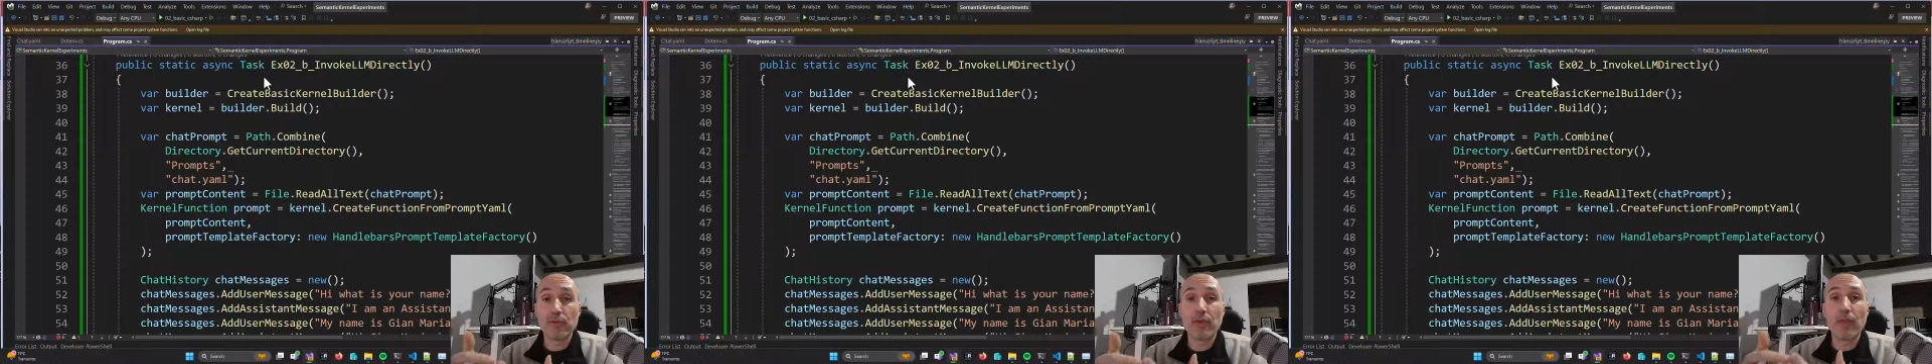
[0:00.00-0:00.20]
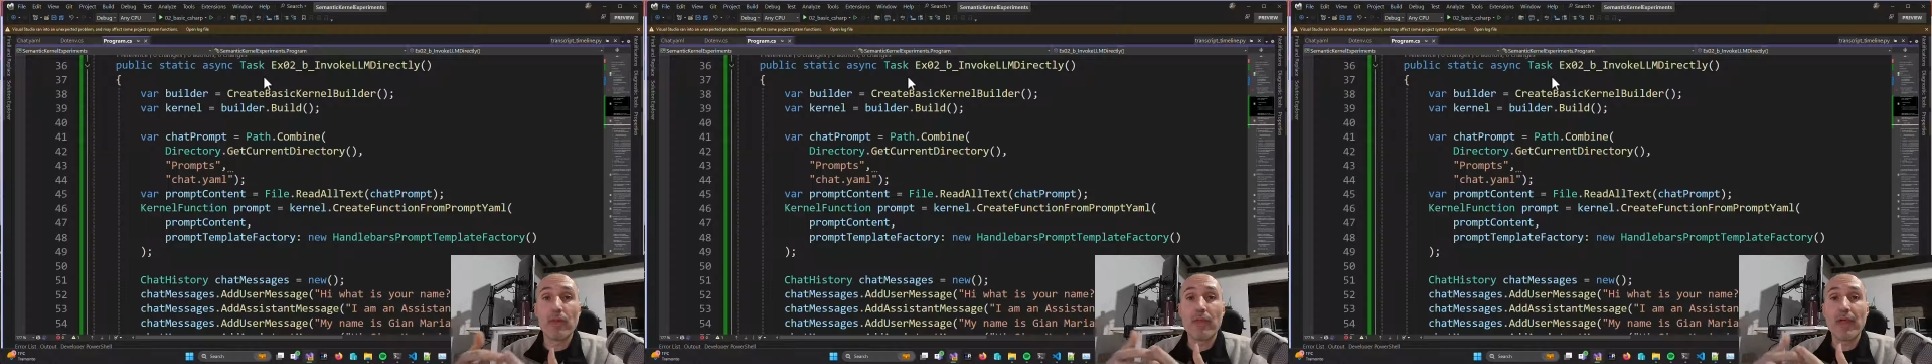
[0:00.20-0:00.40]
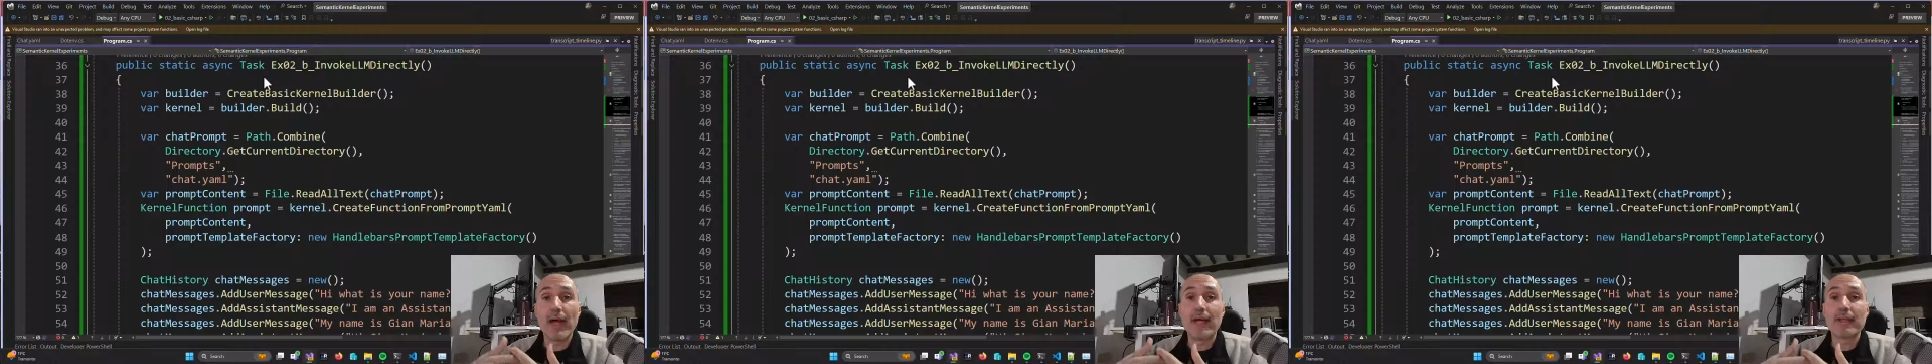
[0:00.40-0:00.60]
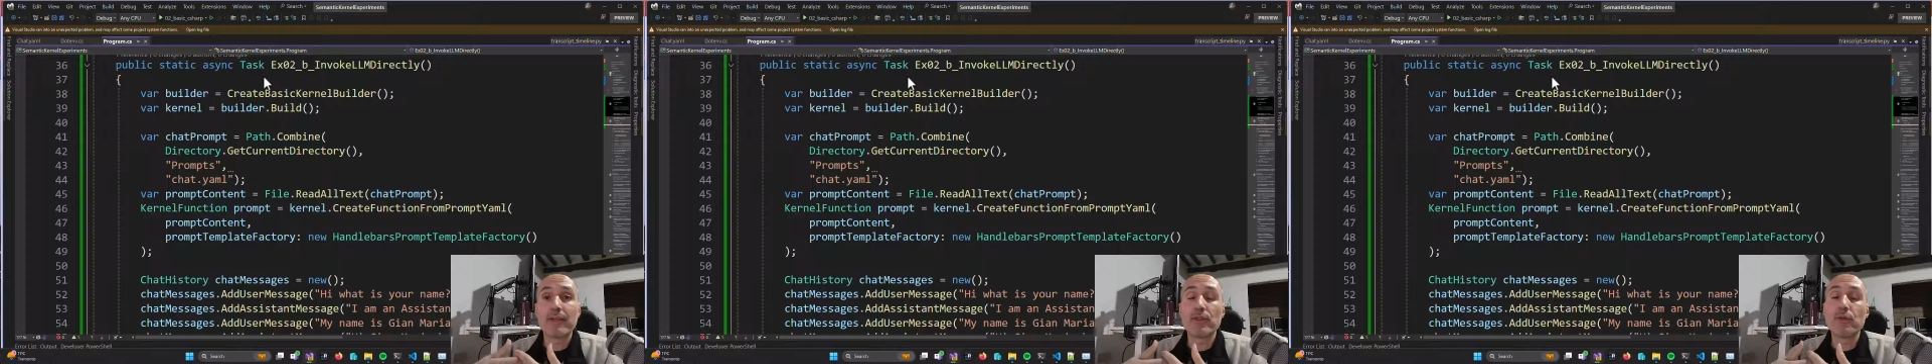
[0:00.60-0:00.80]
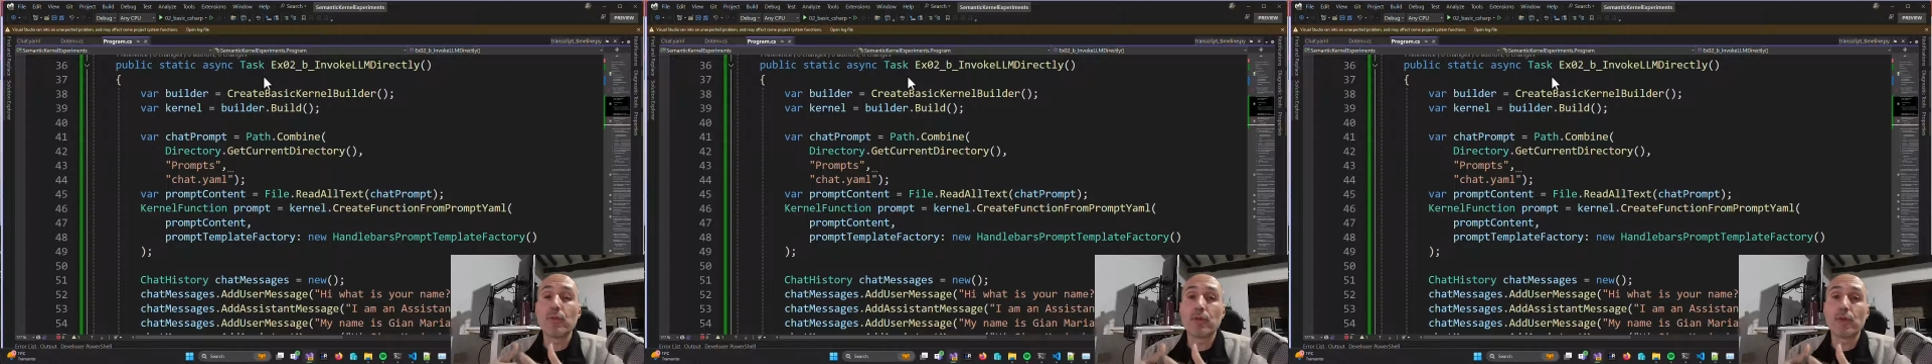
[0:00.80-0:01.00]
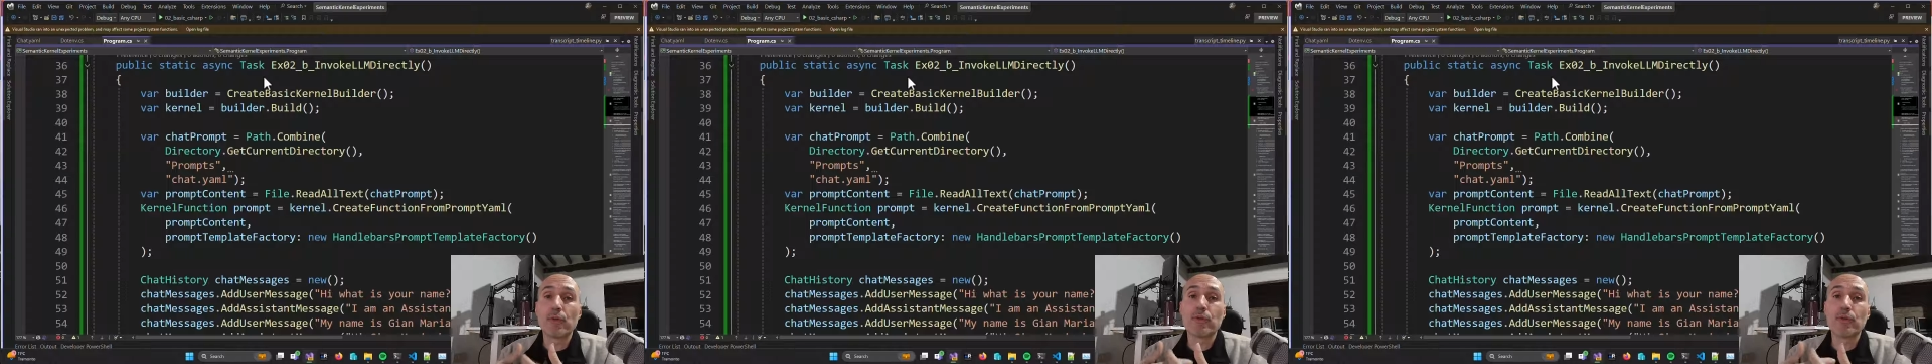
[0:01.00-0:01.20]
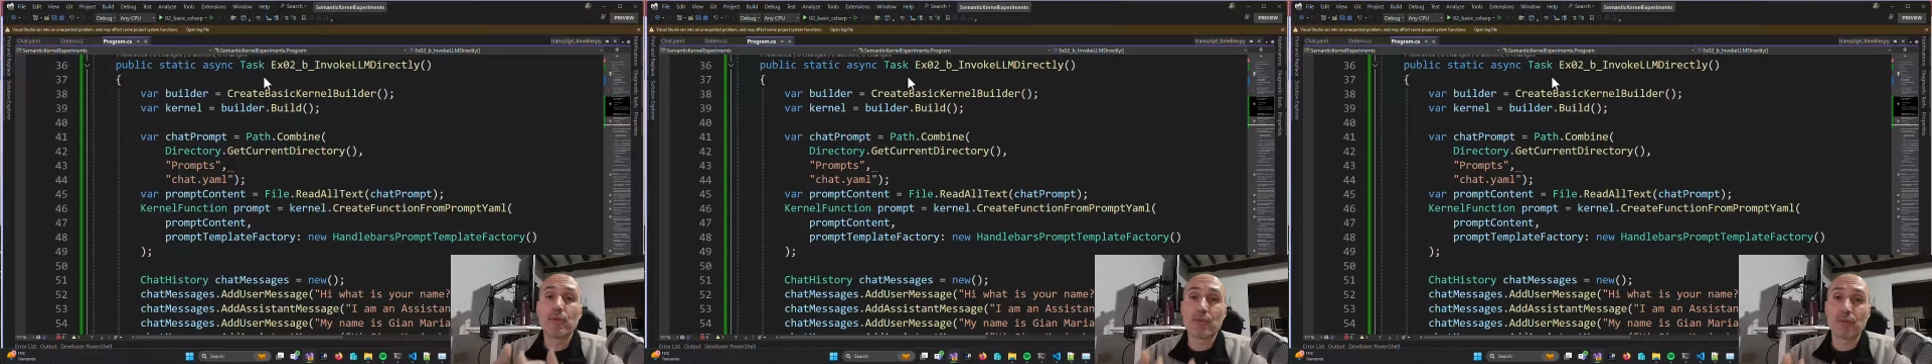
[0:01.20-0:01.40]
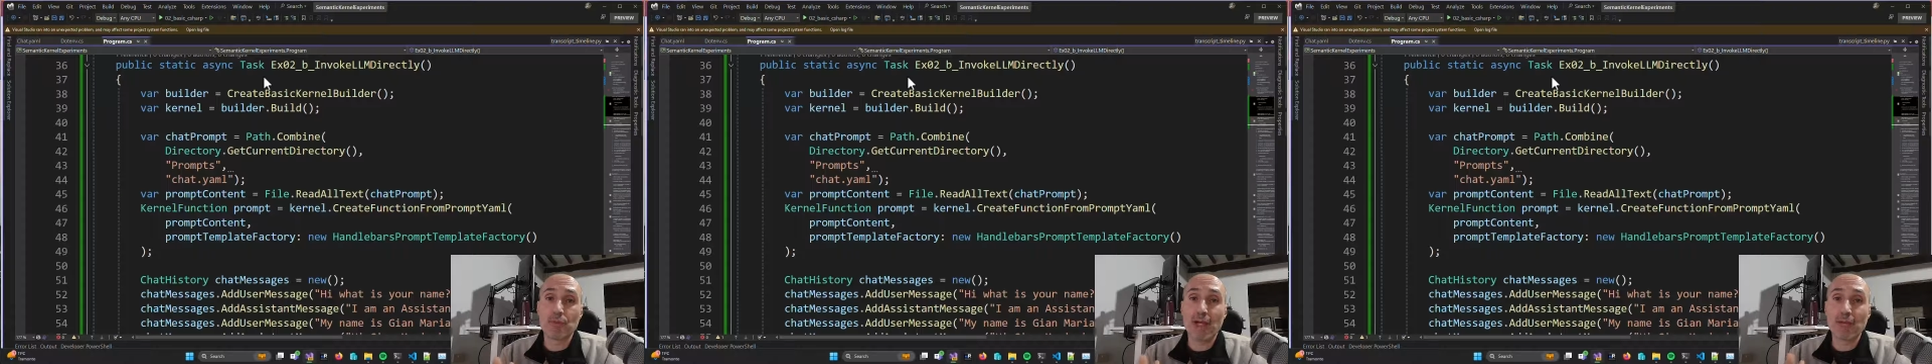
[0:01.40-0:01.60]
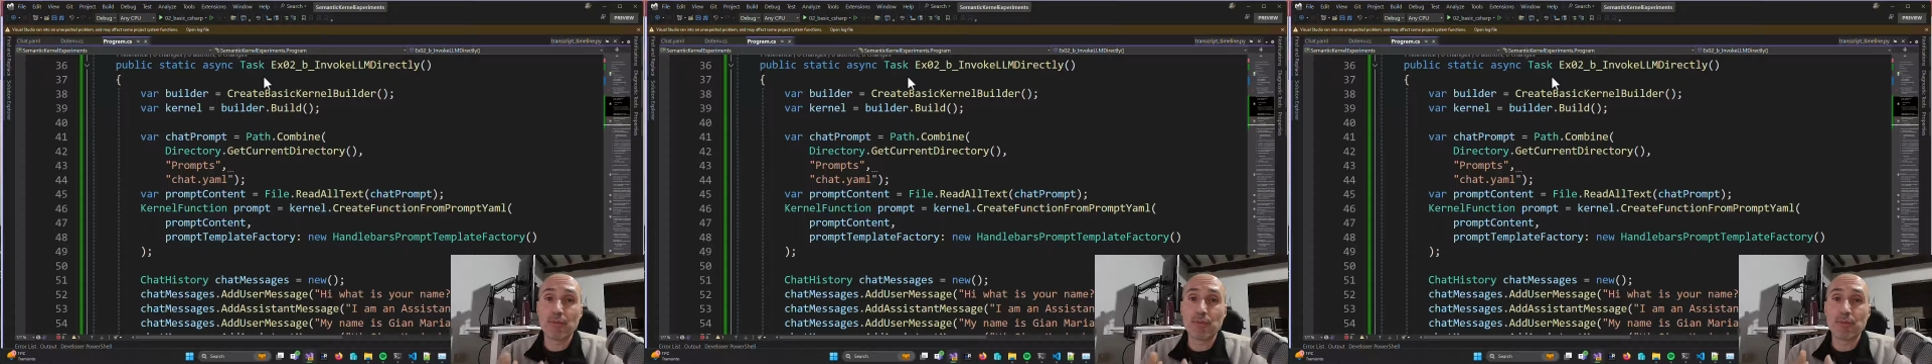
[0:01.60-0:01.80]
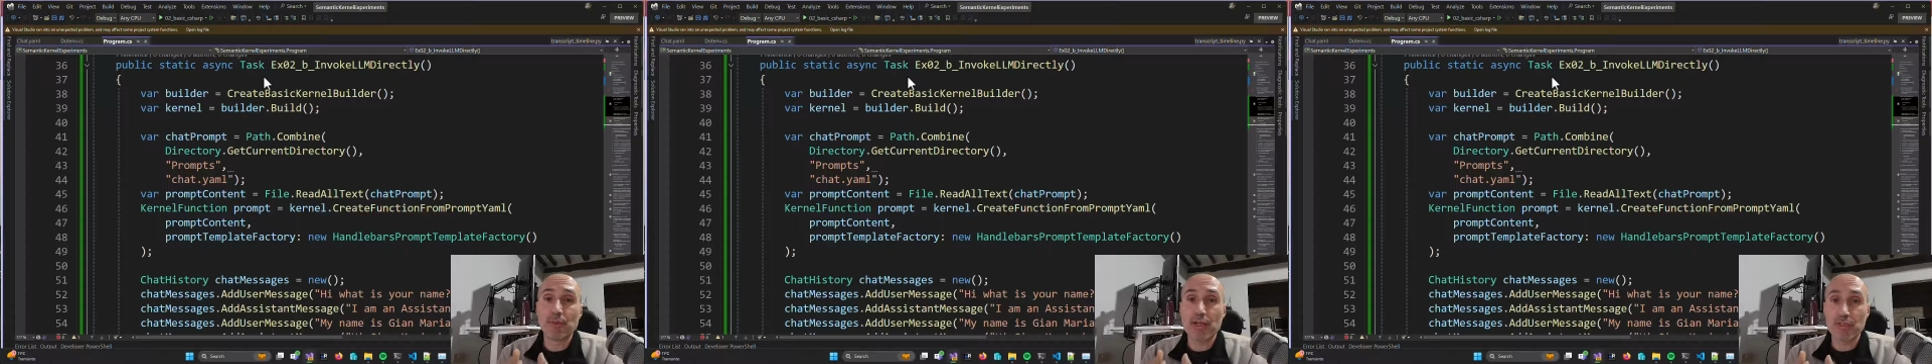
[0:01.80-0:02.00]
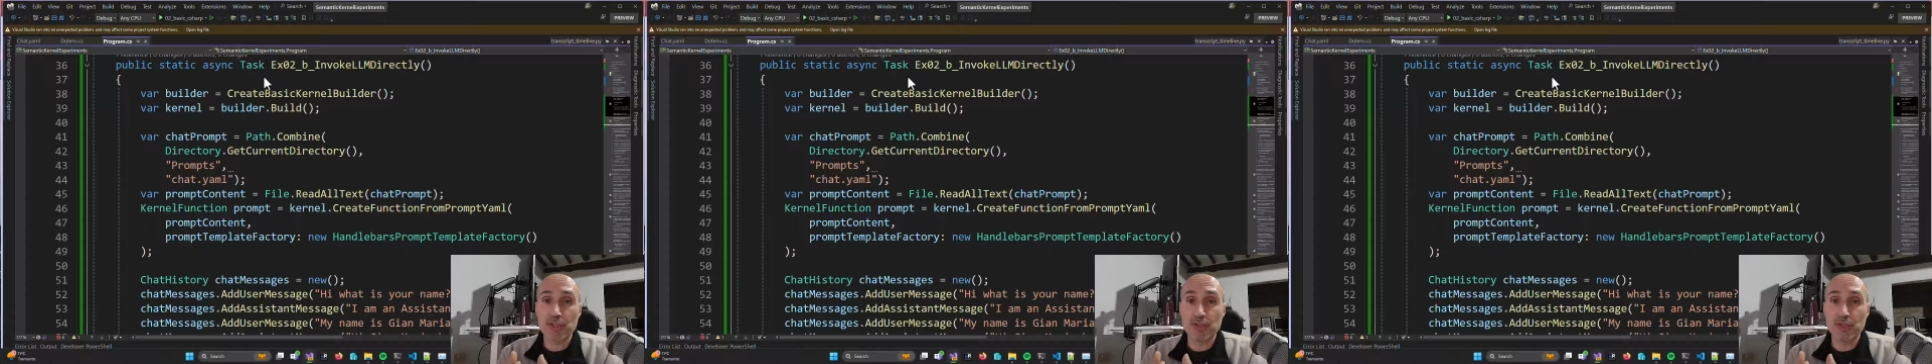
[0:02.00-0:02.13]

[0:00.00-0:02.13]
to know that you are going to interact with a large